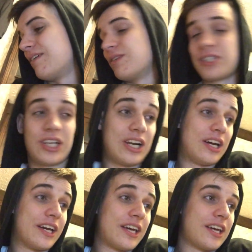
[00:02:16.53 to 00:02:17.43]
which I
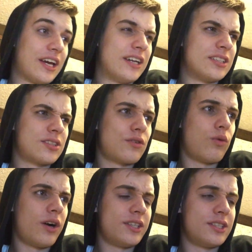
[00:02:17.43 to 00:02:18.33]
like. It's
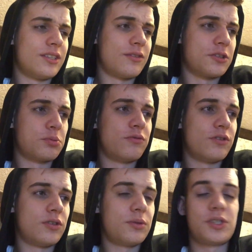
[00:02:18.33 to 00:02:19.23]
quieter than it was
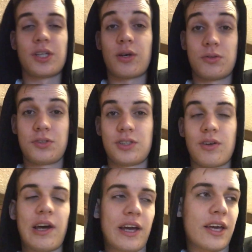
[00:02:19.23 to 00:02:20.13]
before, which I also
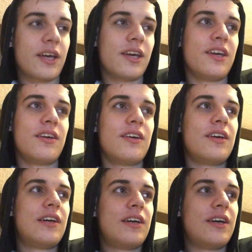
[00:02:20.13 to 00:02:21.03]
like.
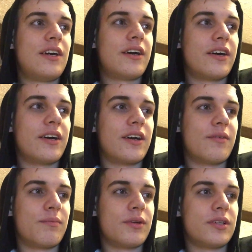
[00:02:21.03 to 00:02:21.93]

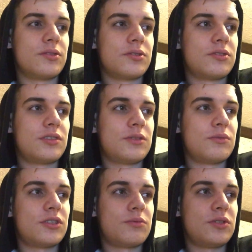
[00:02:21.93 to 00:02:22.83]
But it also
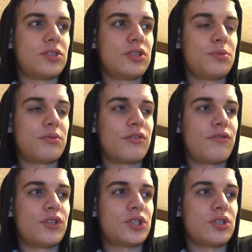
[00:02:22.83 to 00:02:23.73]
seems to be super
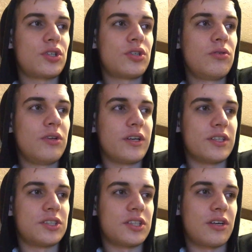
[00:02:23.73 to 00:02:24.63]
efficient at cooling
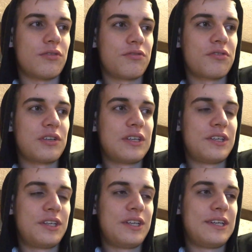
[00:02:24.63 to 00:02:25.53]
itself,
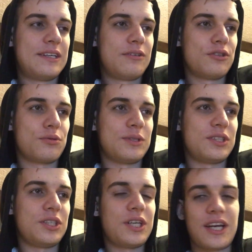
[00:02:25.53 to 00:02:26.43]
which means
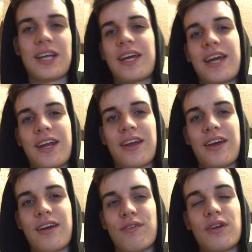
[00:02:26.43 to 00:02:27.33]
that yet again
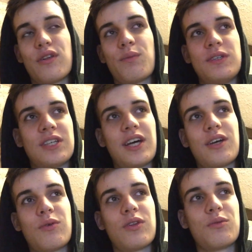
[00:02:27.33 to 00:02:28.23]
I have another piece of
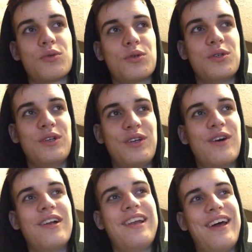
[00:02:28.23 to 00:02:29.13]
hardware that will
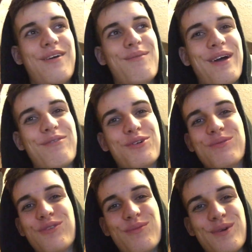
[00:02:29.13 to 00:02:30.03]
not allow my
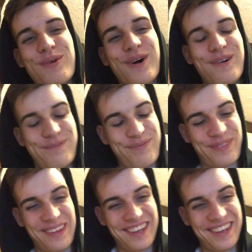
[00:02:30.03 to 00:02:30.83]
room to be warm.